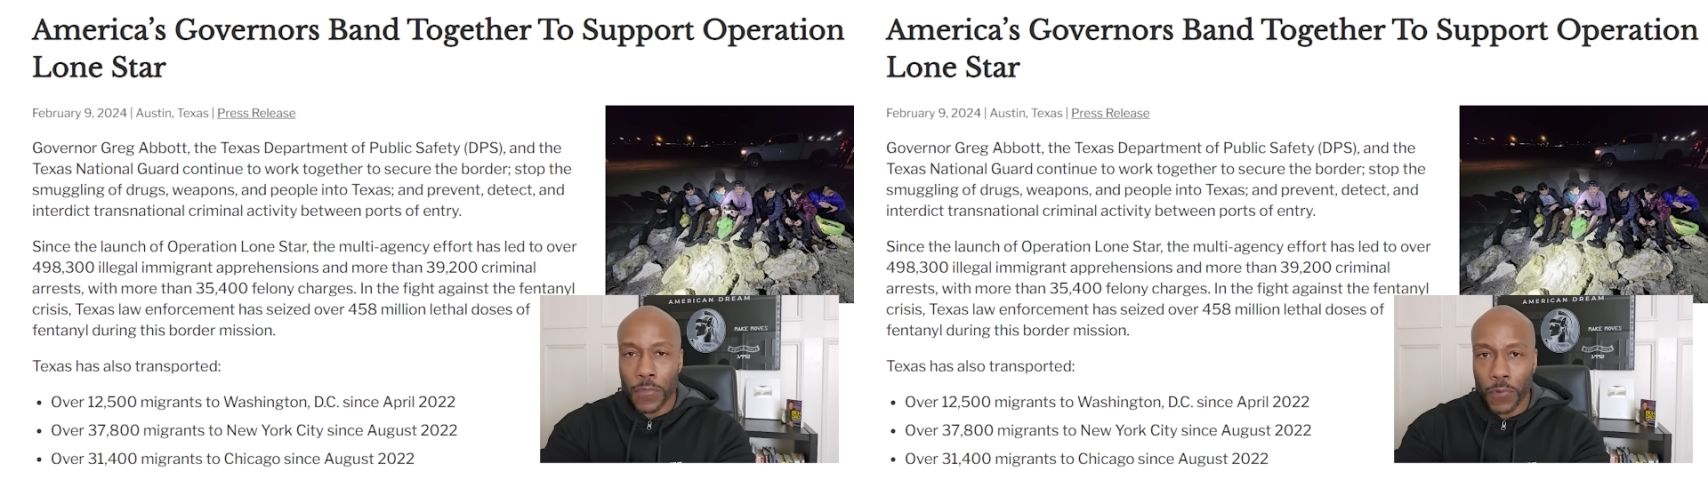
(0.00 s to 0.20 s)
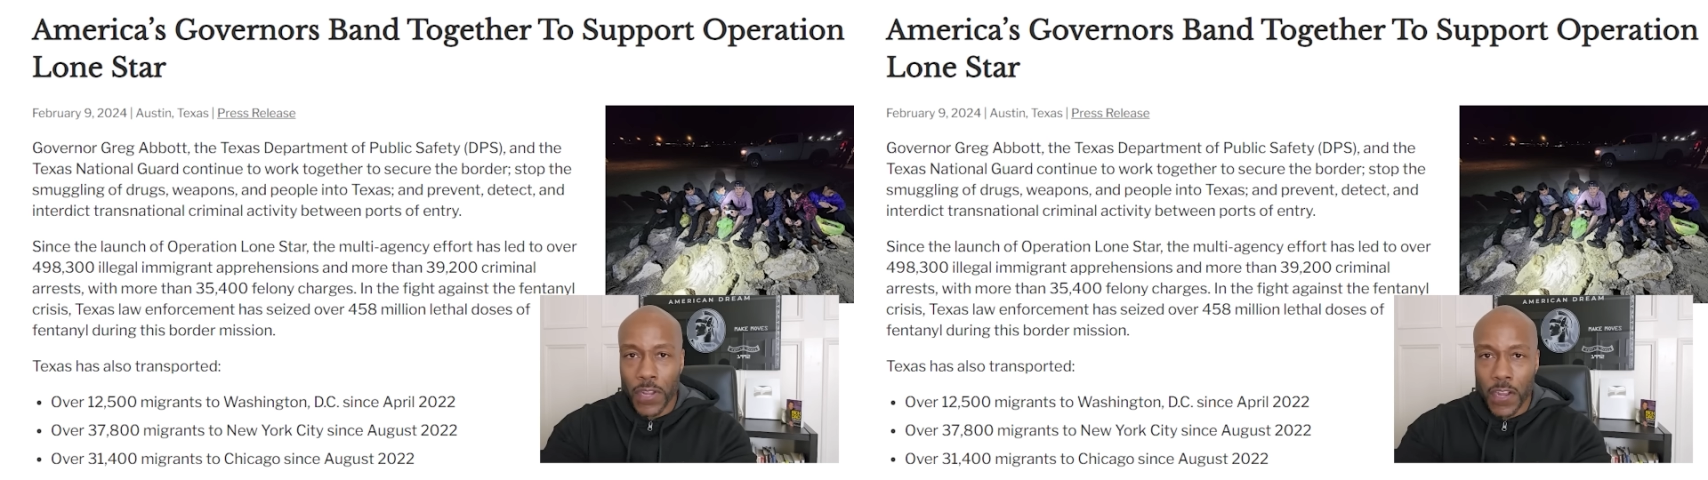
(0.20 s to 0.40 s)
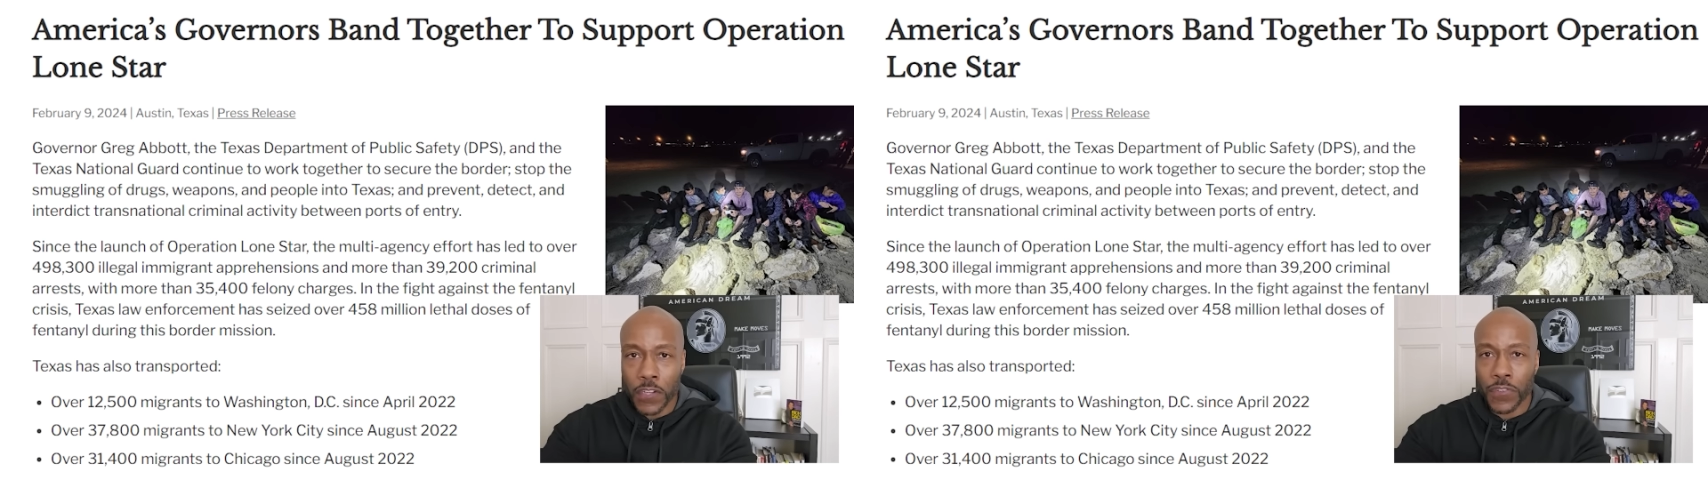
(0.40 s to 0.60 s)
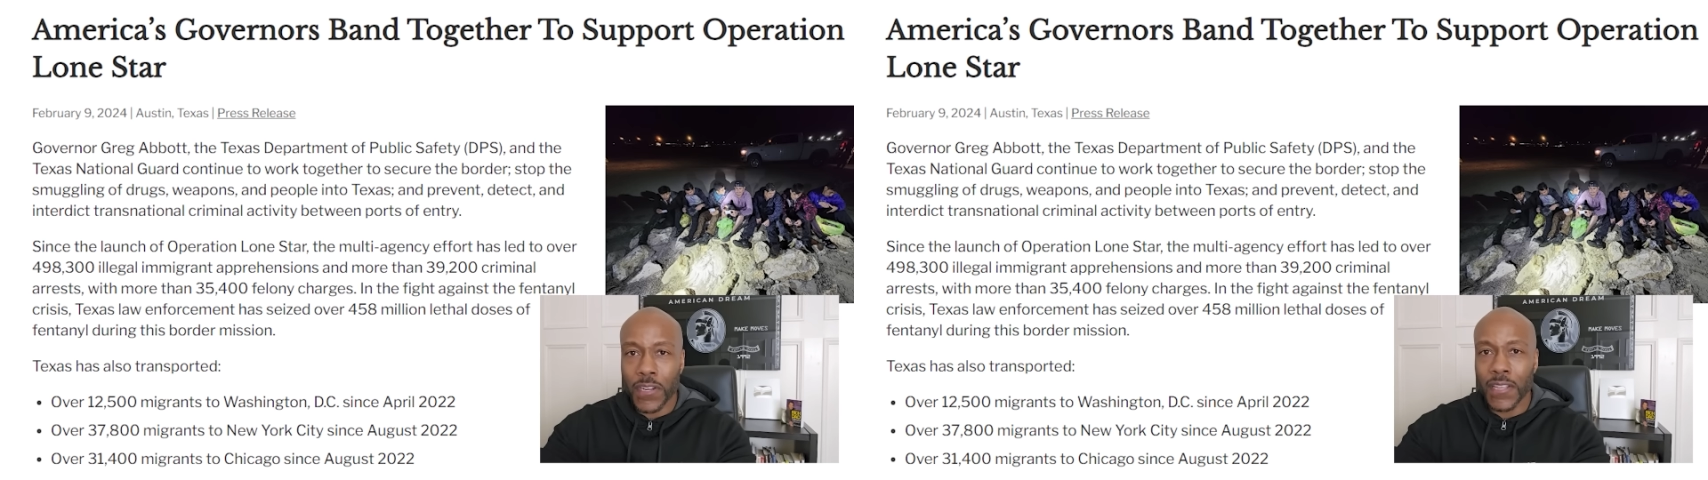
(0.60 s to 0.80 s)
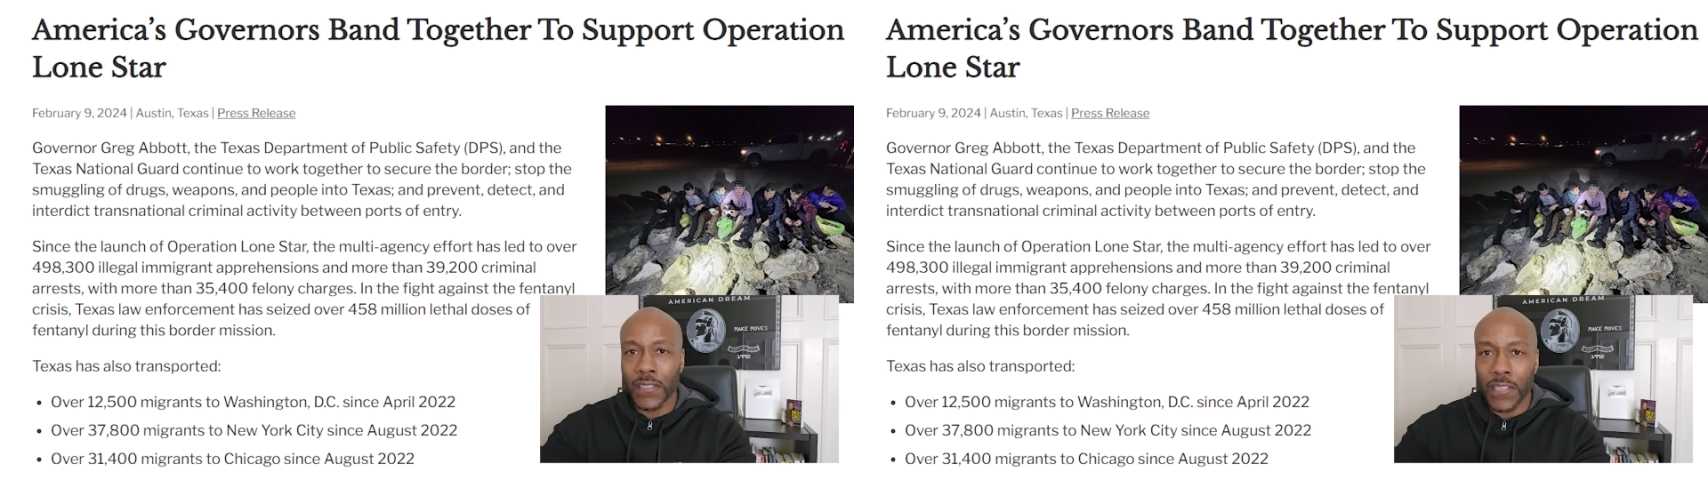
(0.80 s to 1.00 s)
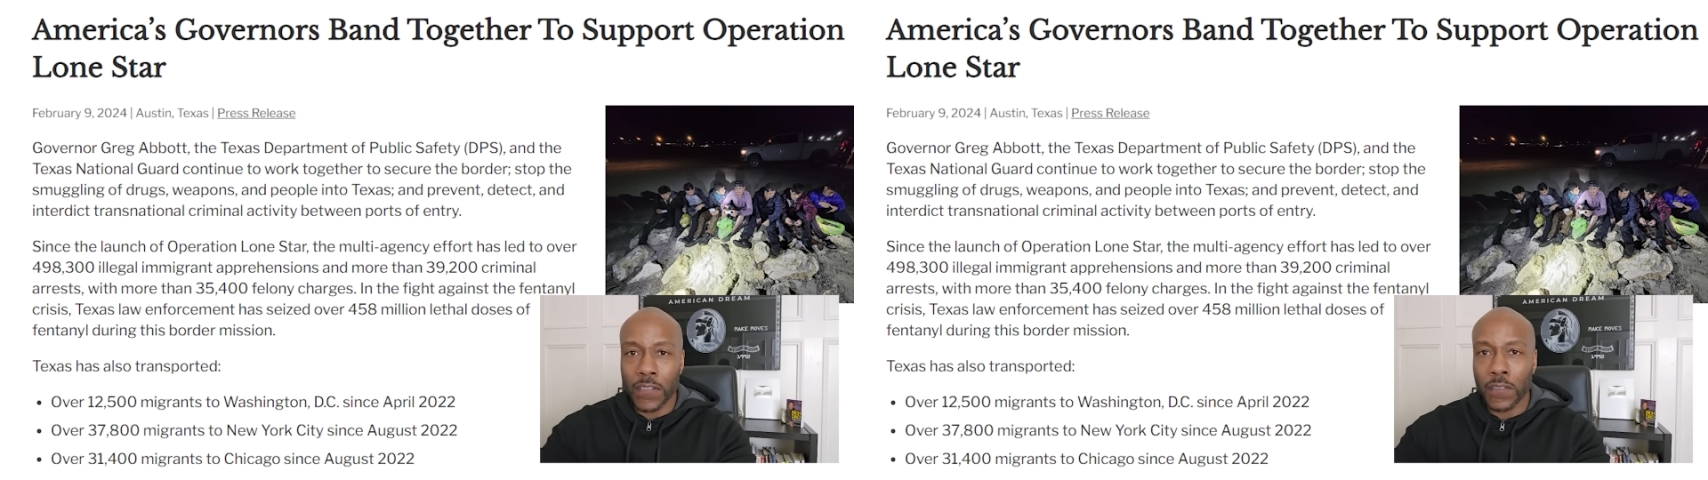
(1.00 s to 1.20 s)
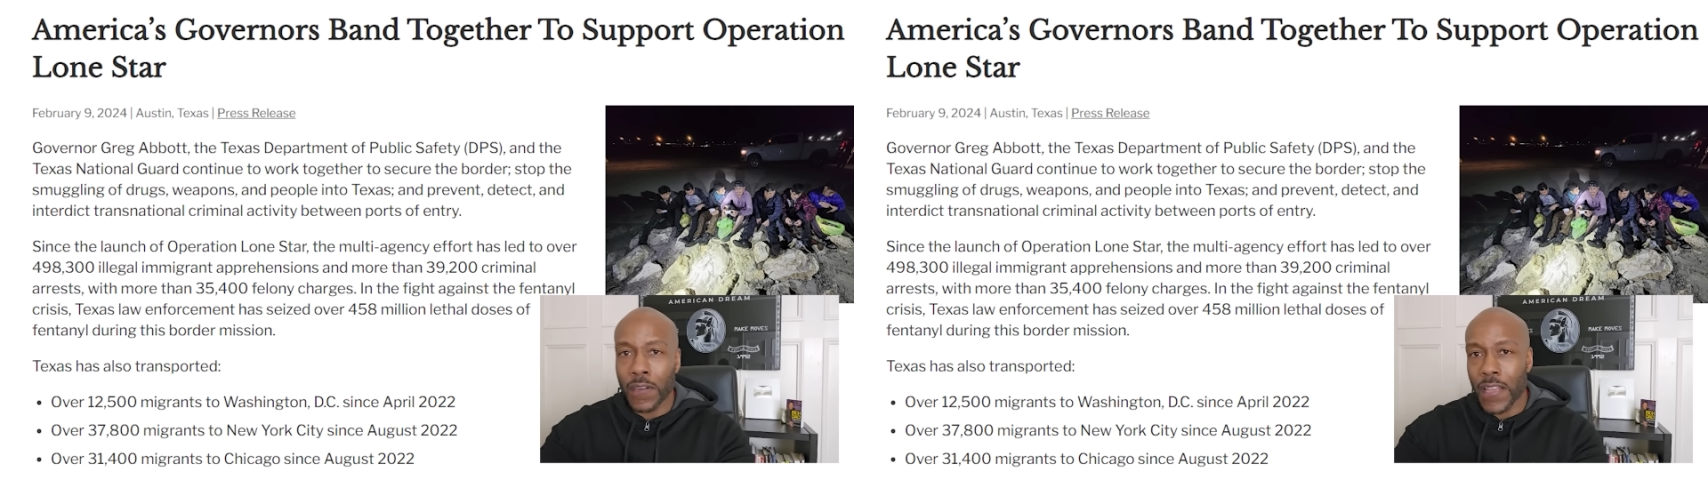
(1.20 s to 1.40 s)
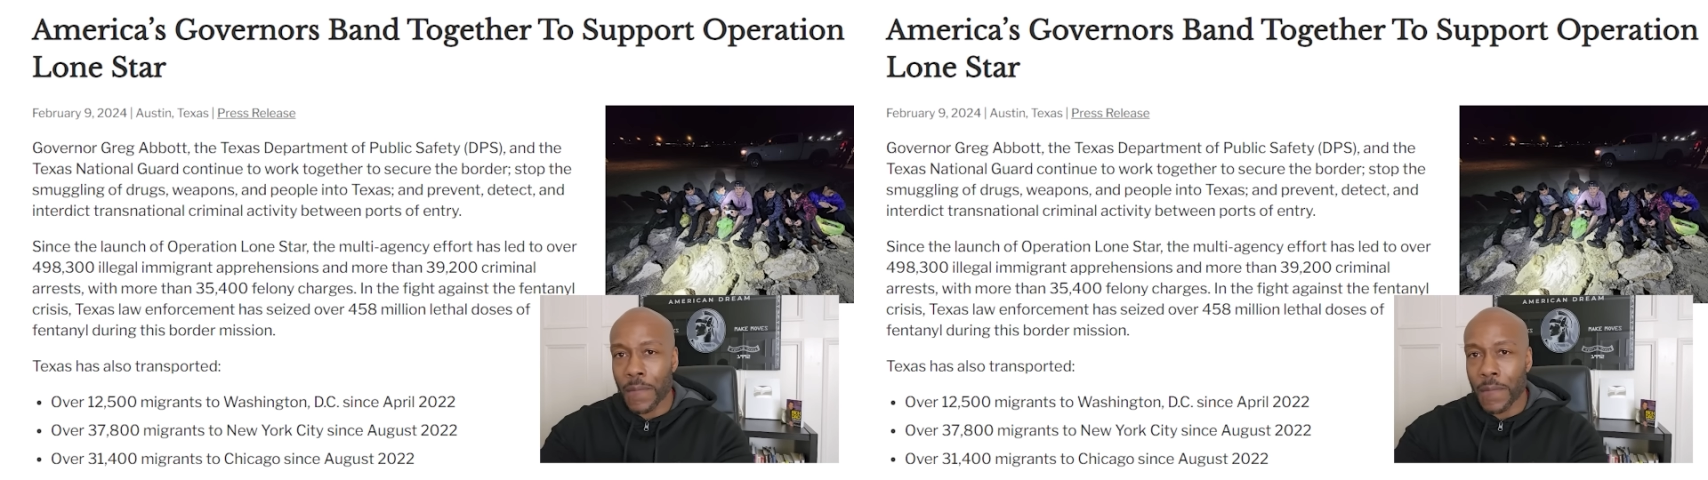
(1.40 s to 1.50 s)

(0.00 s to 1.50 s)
300 illegal